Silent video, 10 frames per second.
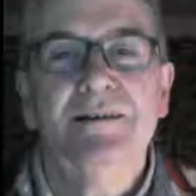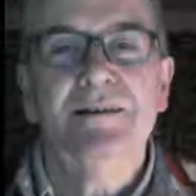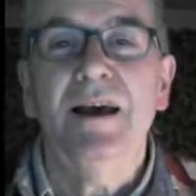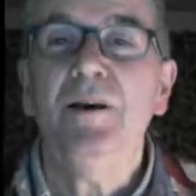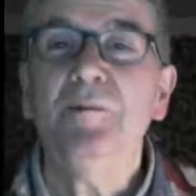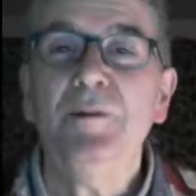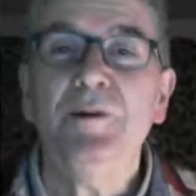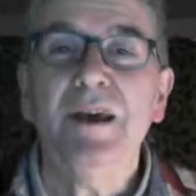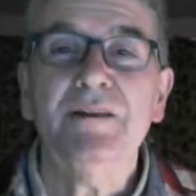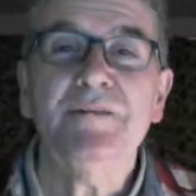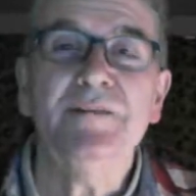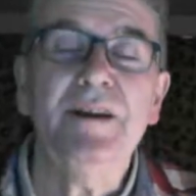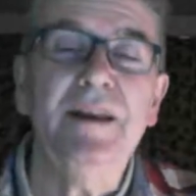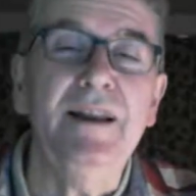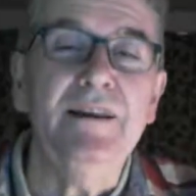To help you get a
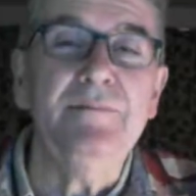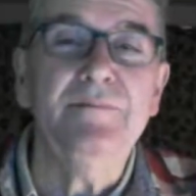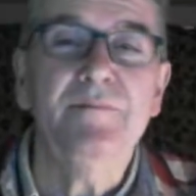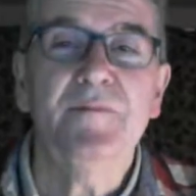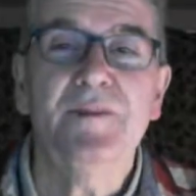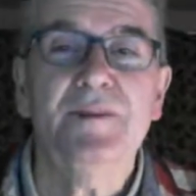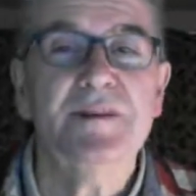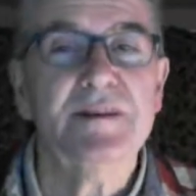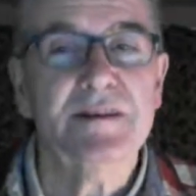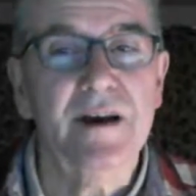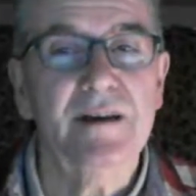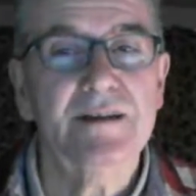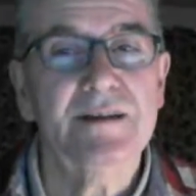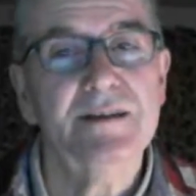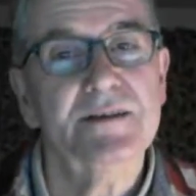feeling for the
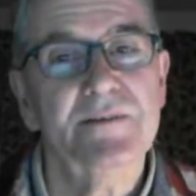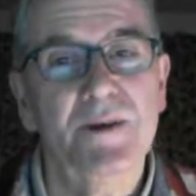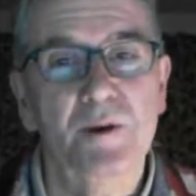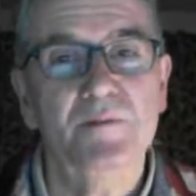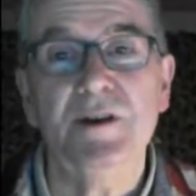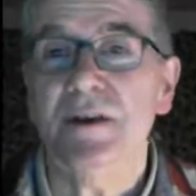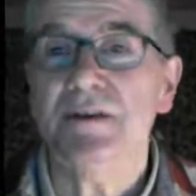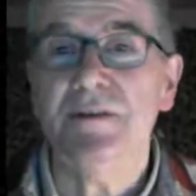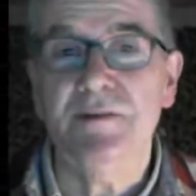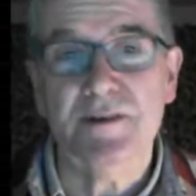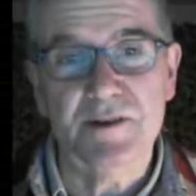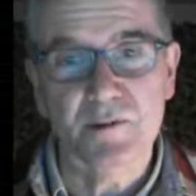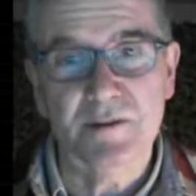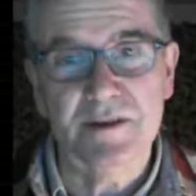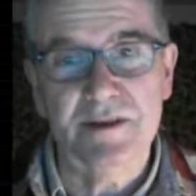sizes of the objects in the
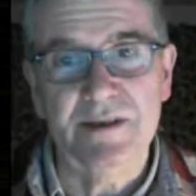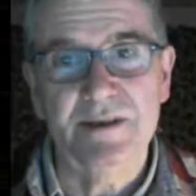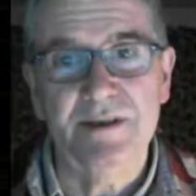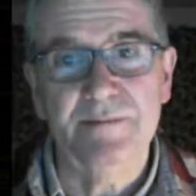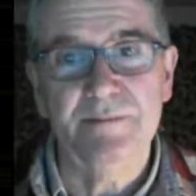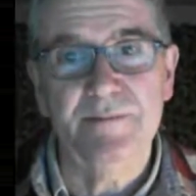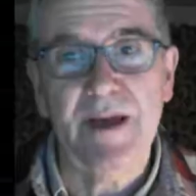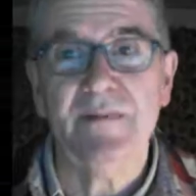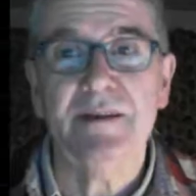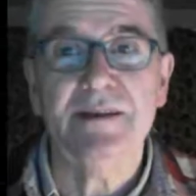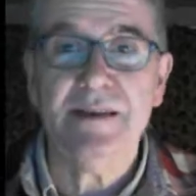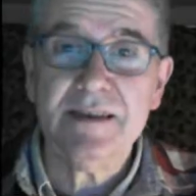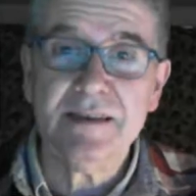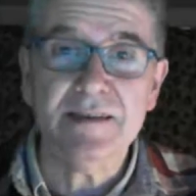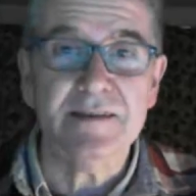solar system and the
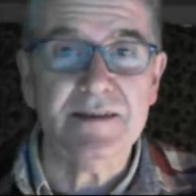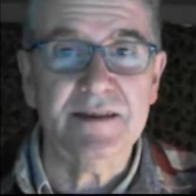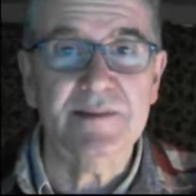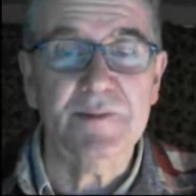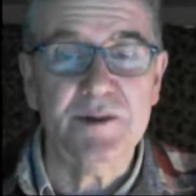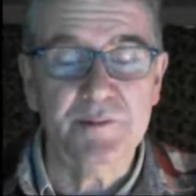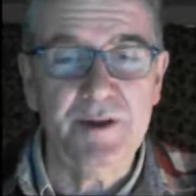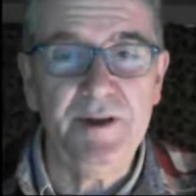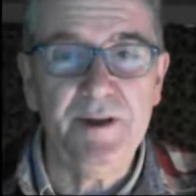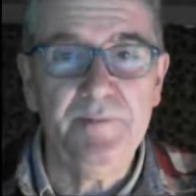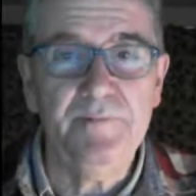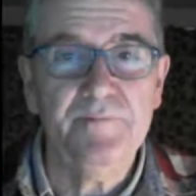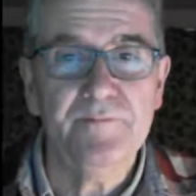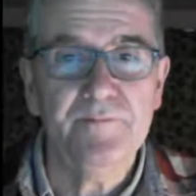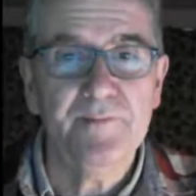distances between them,
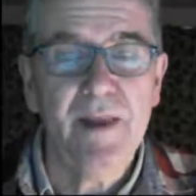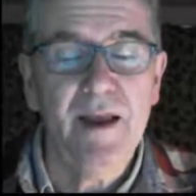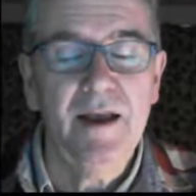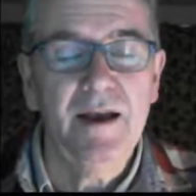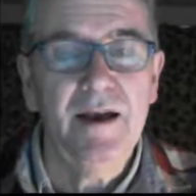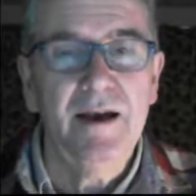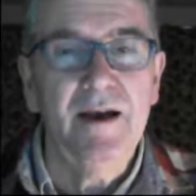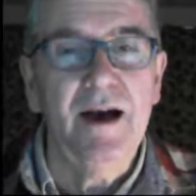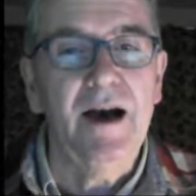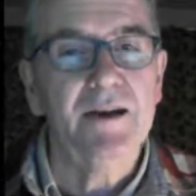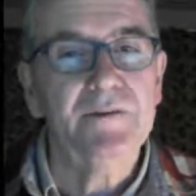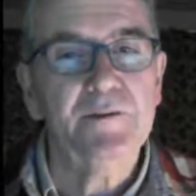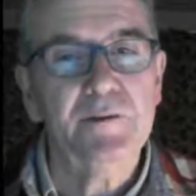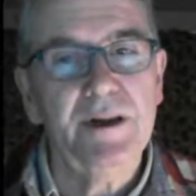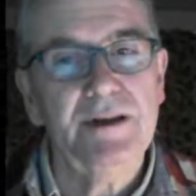I have
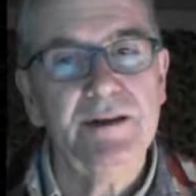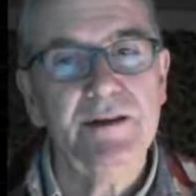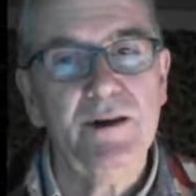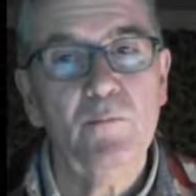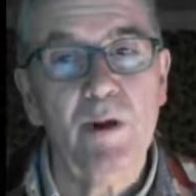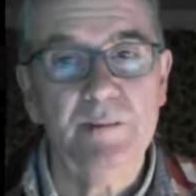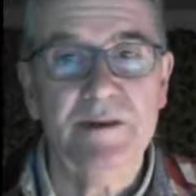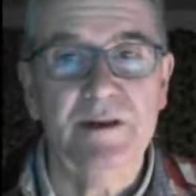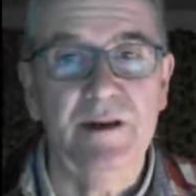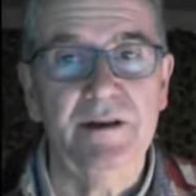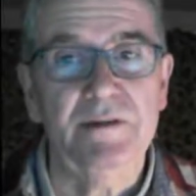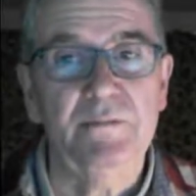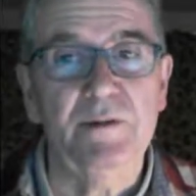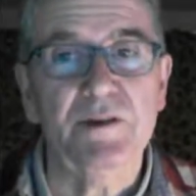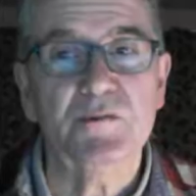created a website
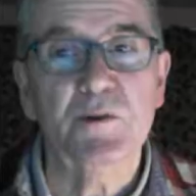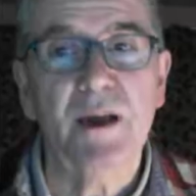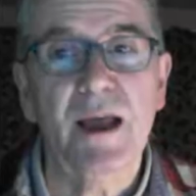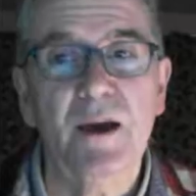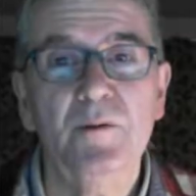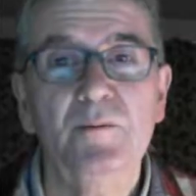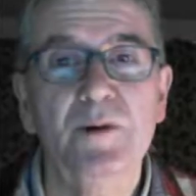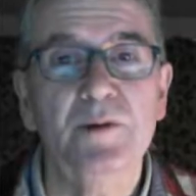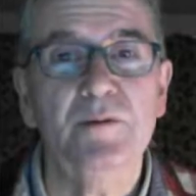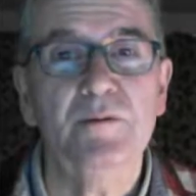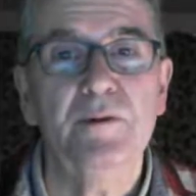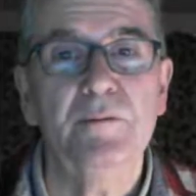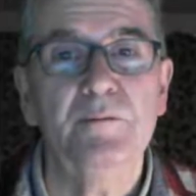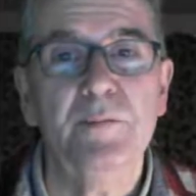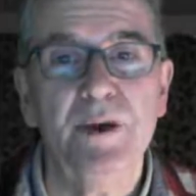which will help you
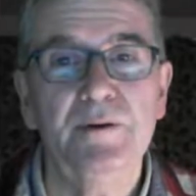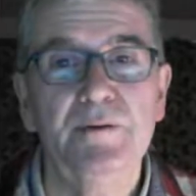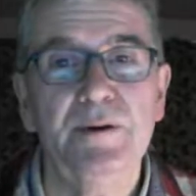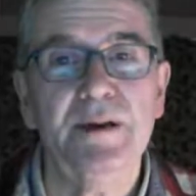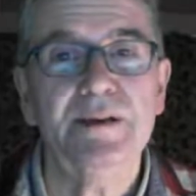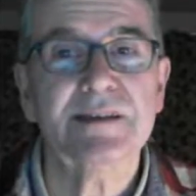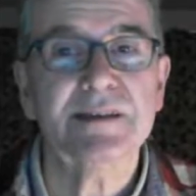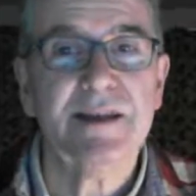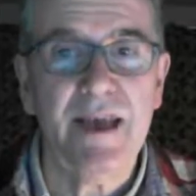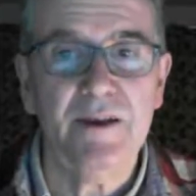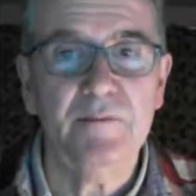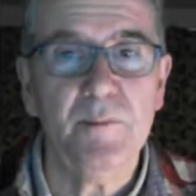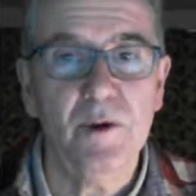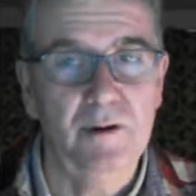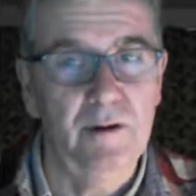build a scale
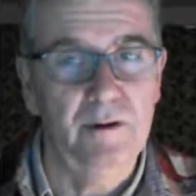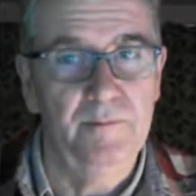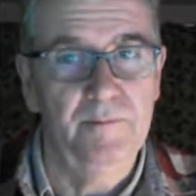model.